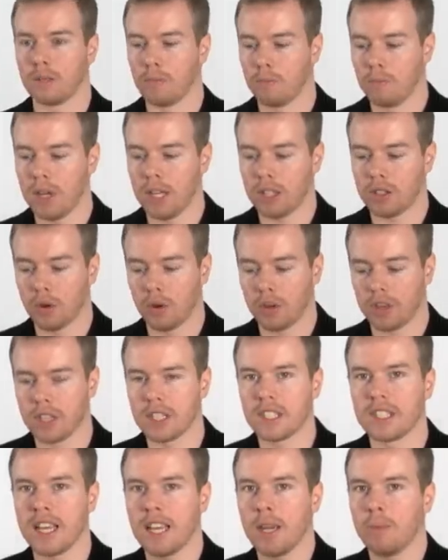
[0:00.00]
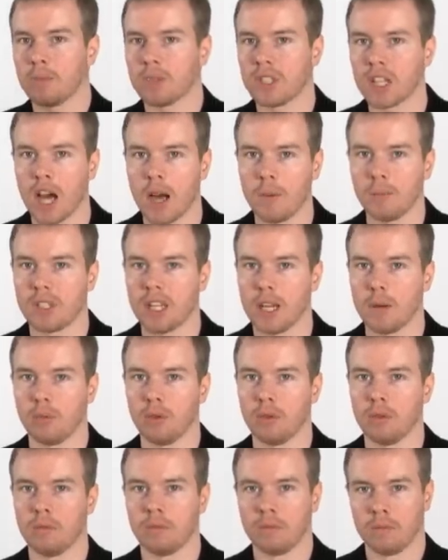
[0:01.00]
meet on the same
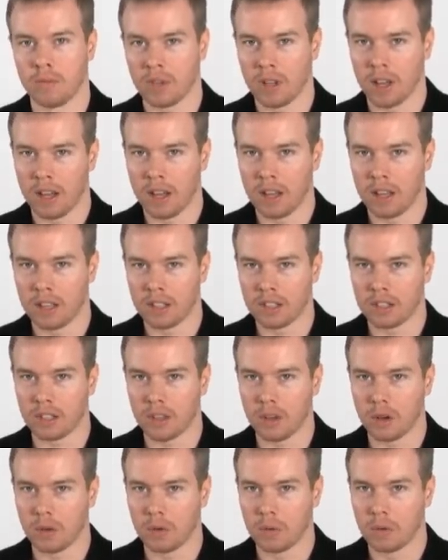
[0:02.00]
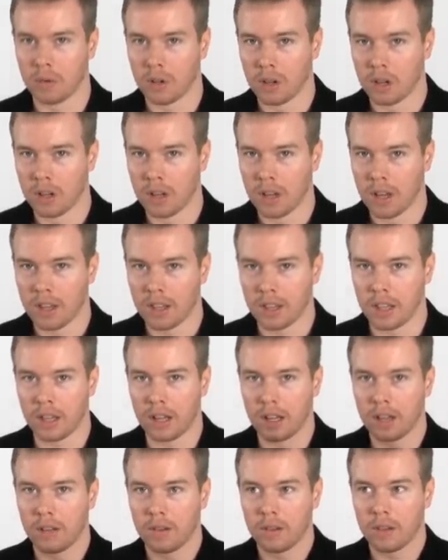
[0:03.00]
timetable. So
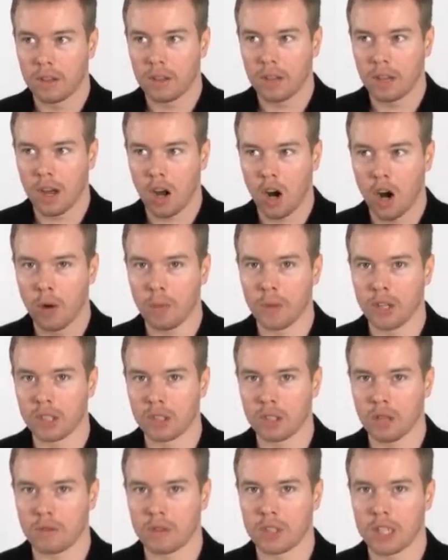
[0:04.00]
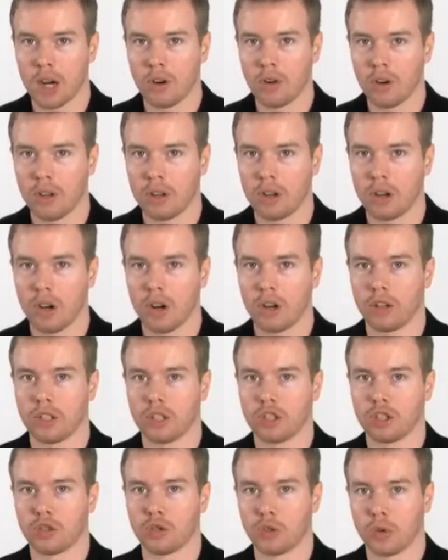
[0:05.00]
the armies of Sauron are
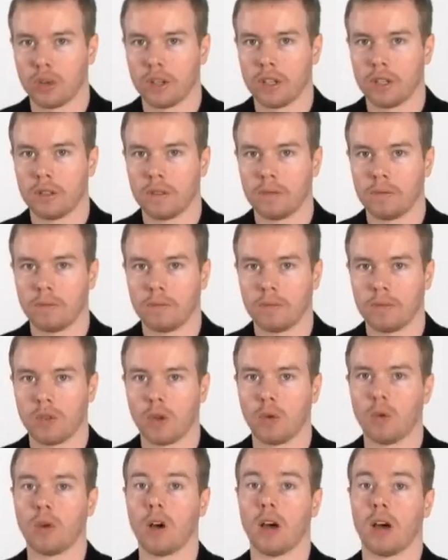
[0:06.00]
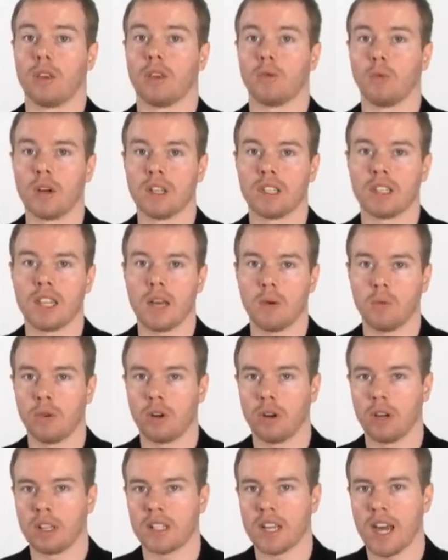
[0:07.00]
destroyed, the ones that
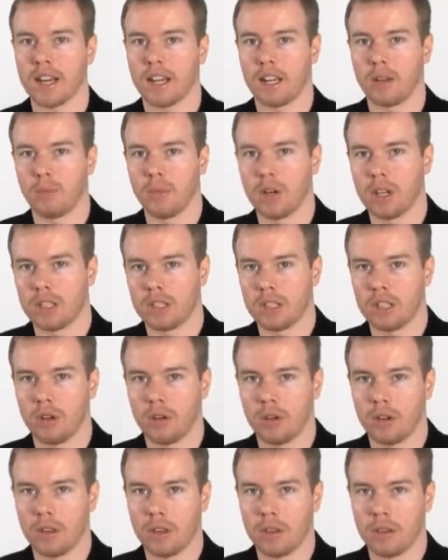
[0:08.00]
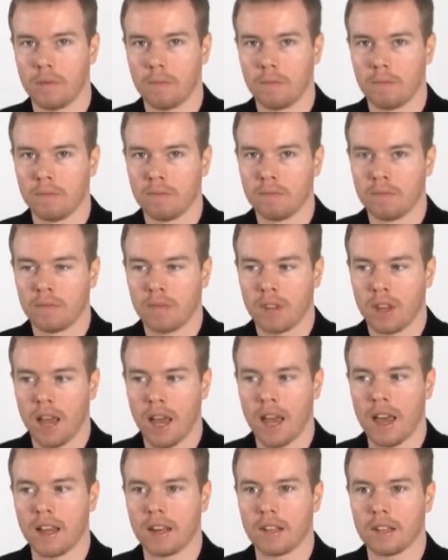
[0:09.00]
were attacking Minas Tirith.
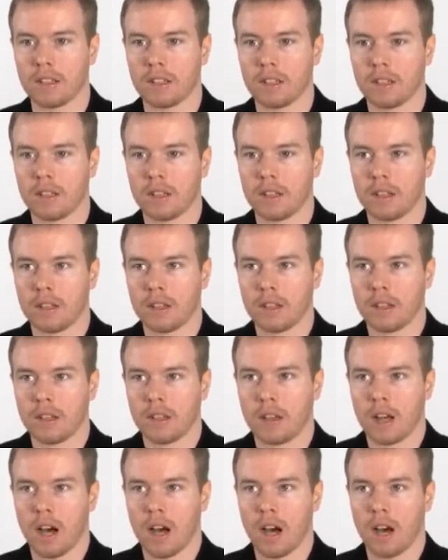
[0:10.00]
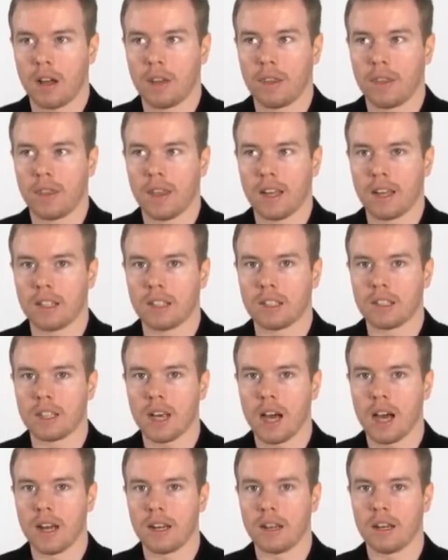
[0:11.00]
And they
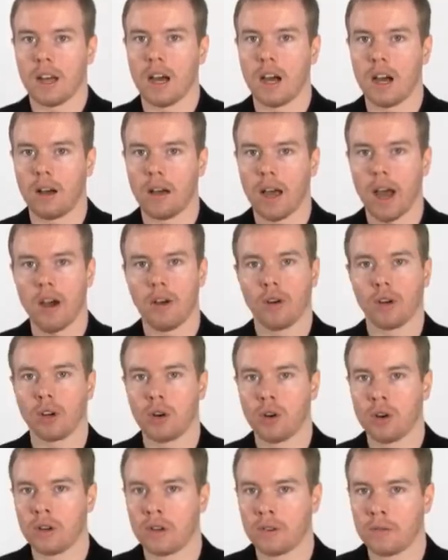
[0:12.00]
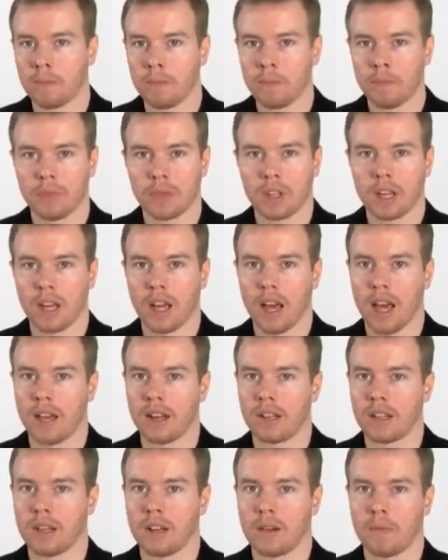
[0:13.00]
decide, Aragorn
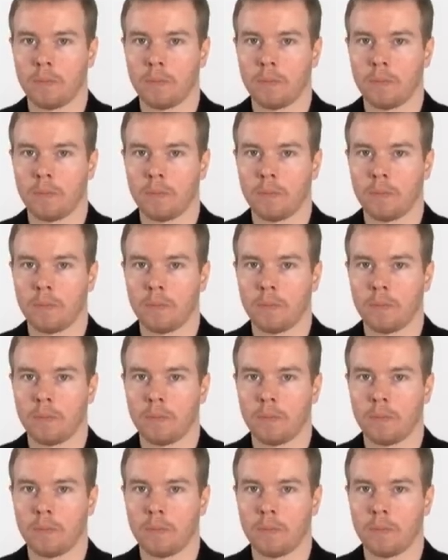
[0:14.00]
and